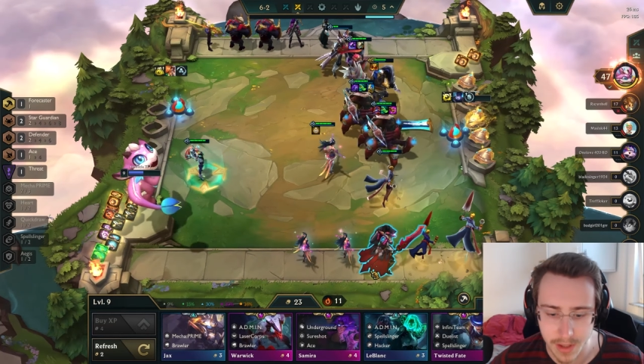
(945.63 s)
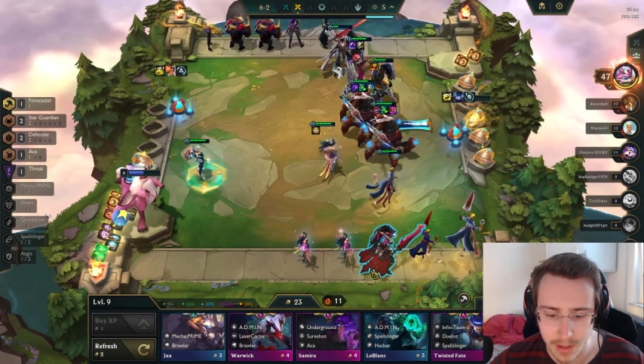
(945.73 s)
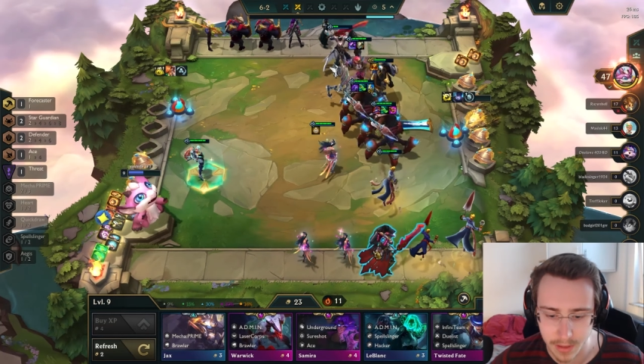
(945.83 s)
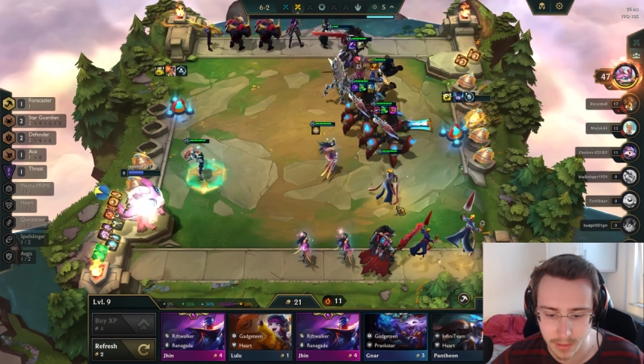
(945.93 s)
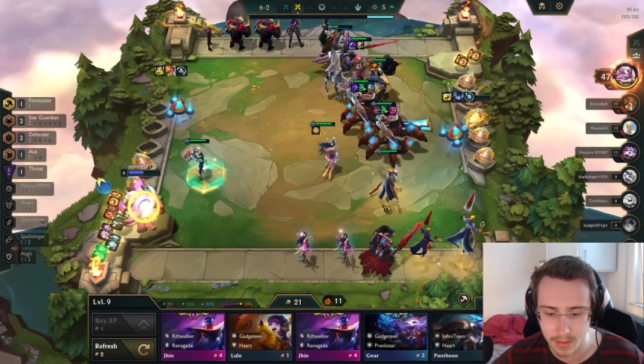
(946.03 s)

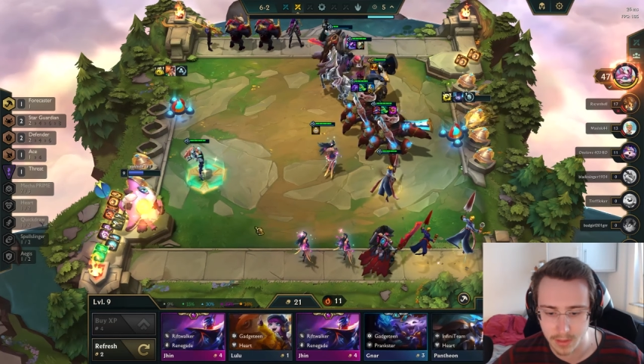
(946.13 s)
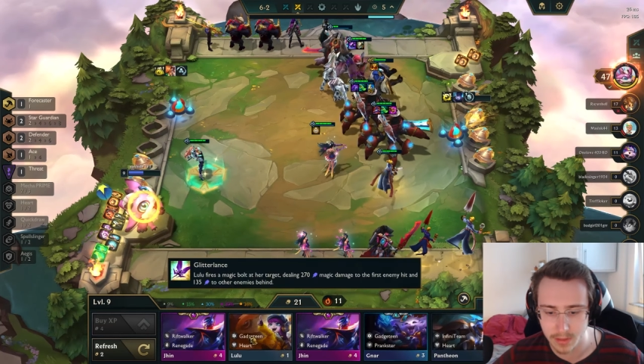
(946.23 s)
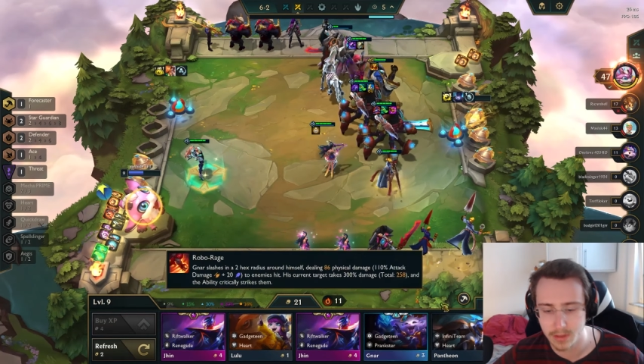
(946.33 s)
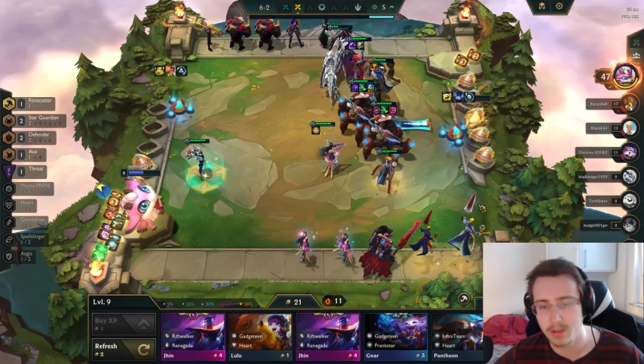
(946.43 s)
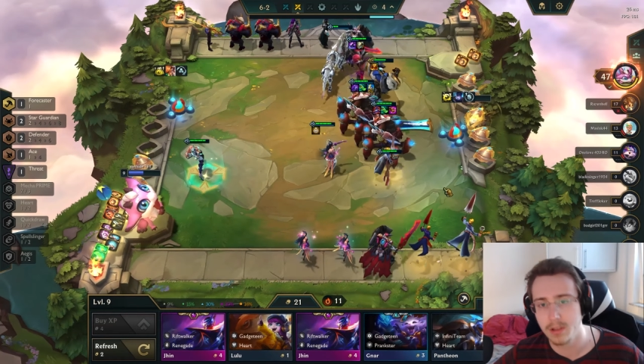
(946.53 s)
so
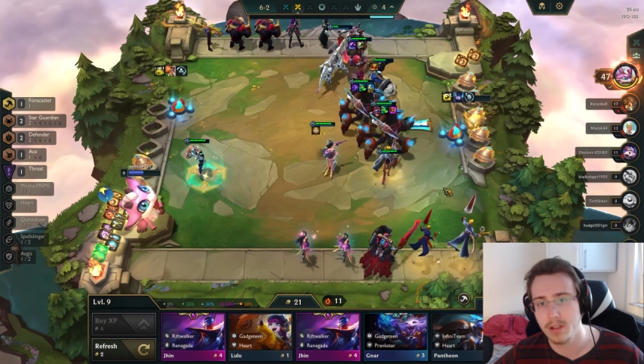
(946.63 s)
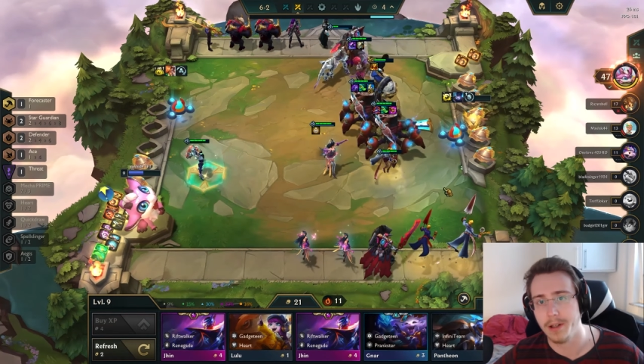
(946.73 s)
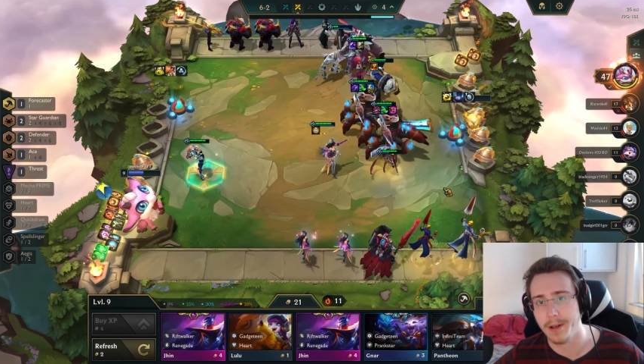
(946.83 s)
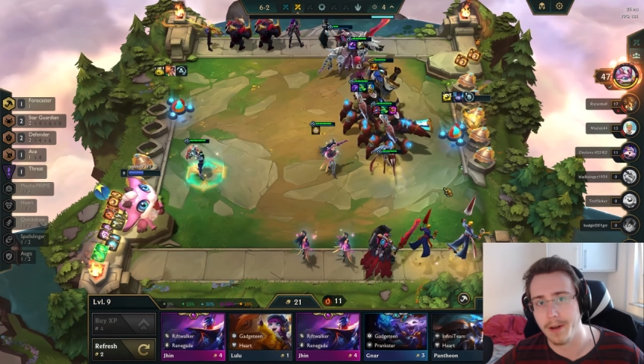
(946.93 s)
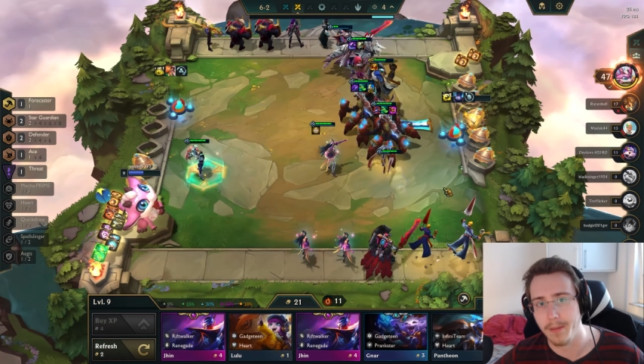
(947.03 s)

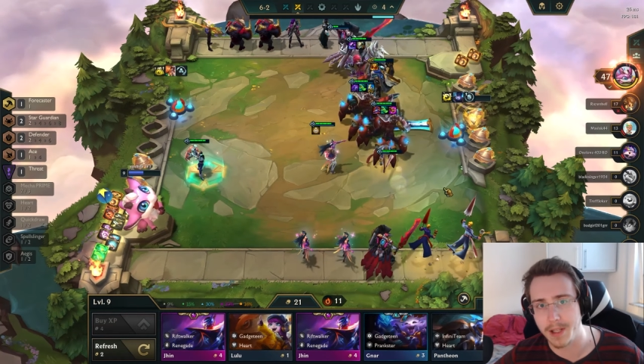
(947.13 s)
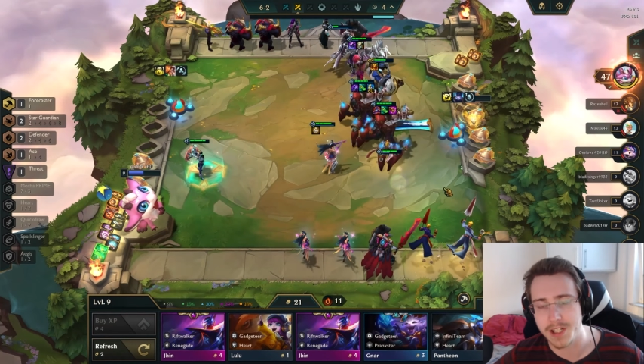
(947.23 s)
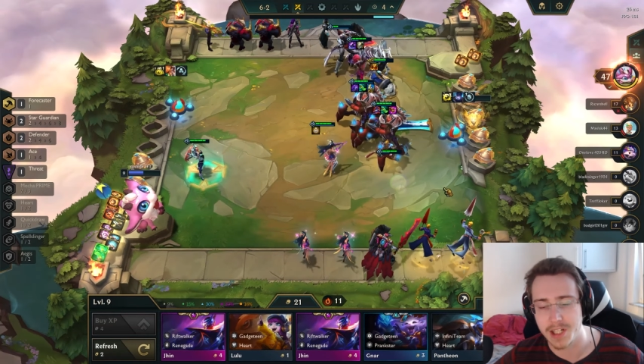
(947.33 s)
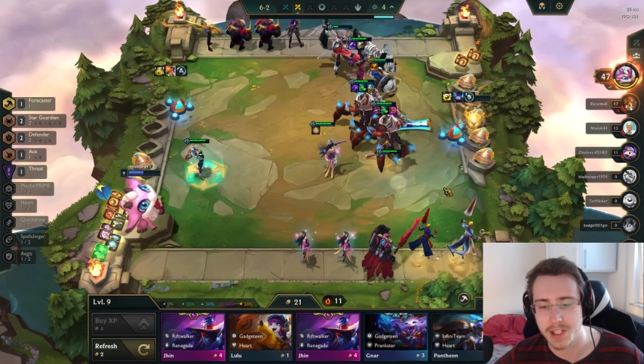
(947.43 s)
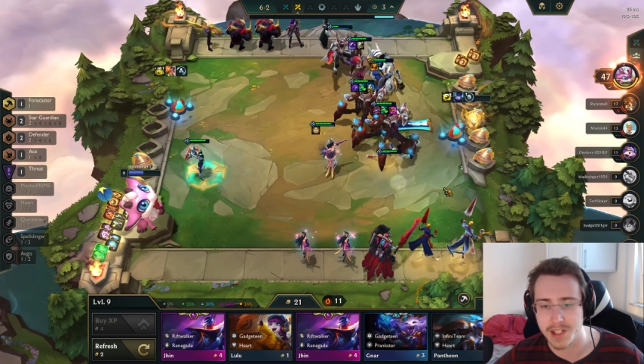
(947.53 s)
um,
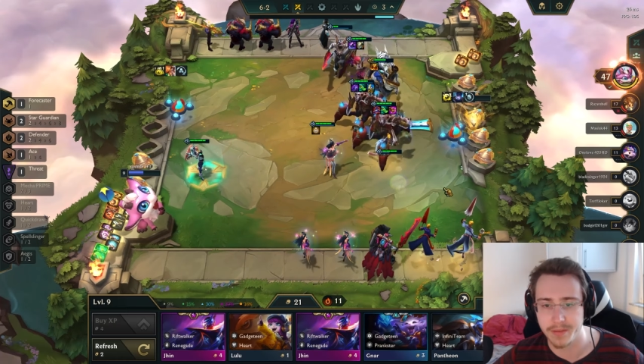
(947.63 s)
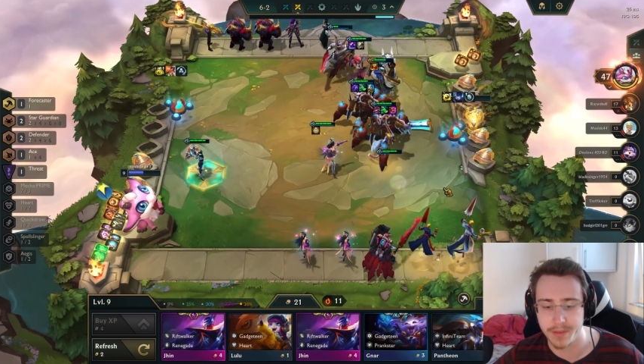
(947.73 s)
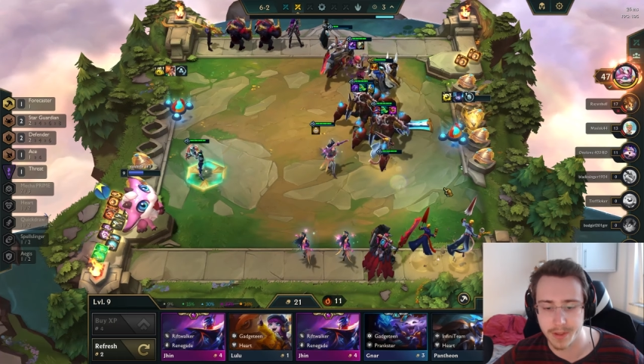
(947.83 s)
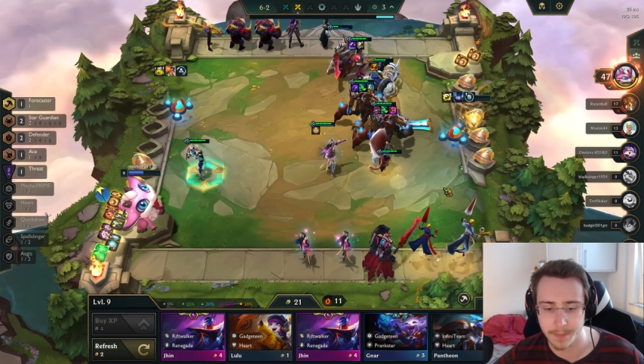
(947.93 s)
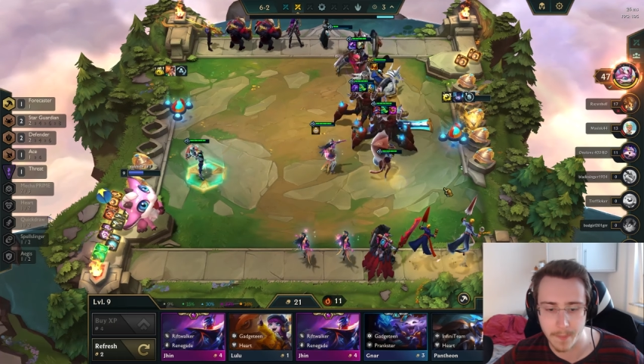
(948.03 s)
let's hit
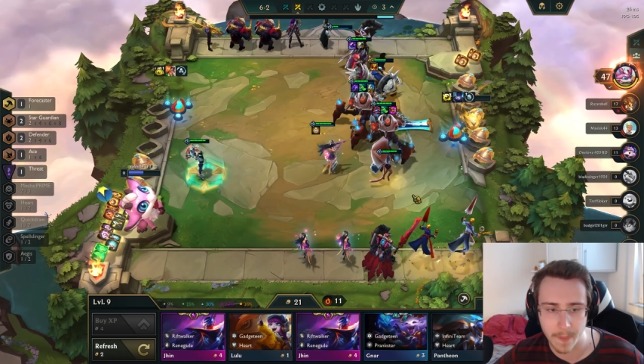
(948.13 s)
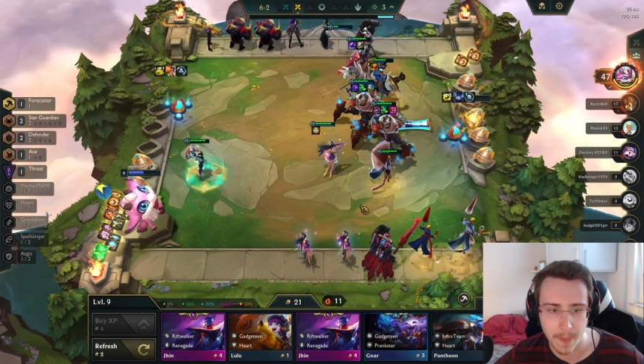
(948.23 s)
something.